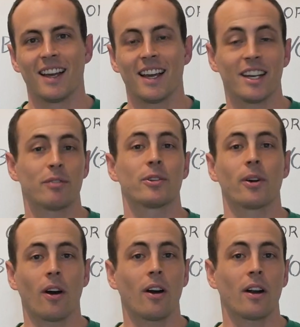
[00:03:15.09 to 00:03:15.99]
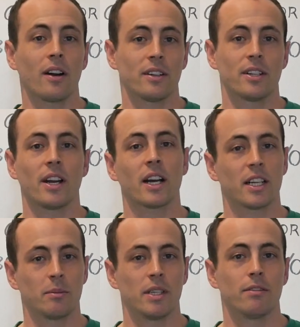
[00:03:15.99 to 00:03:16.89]
And if there are, they're not
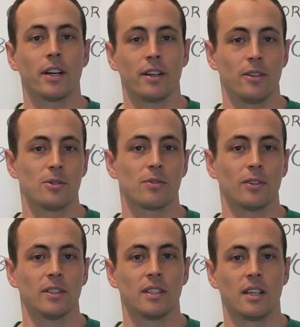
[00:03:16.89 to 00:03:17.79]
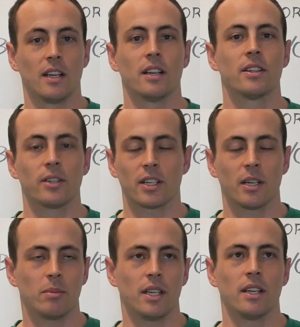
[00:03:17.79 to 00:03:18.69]
going to be very useful. They're going
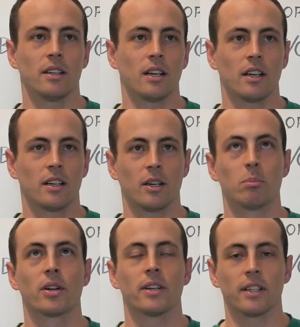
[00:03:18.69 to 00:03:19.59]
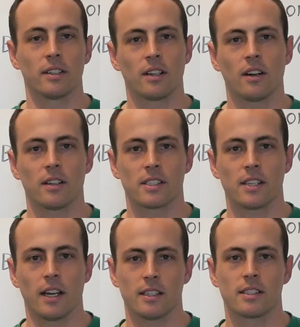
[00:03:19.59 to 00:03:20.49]
to be a burden on
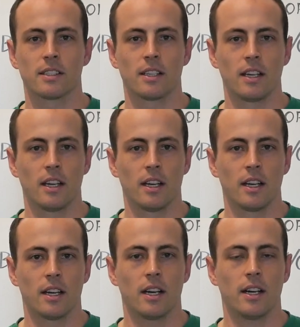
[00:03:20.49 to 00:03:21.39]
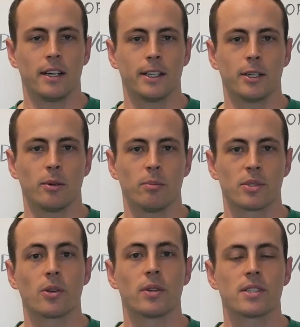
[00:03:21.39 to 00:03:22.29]
sets.
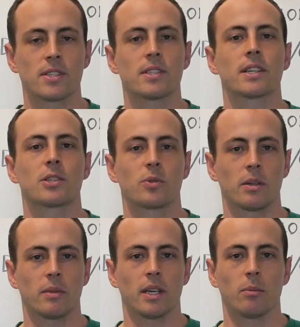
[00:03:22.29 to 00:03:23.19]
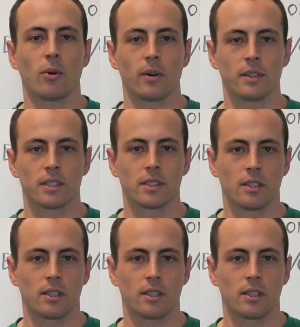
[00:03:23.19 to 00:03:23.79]
So this is extremely important.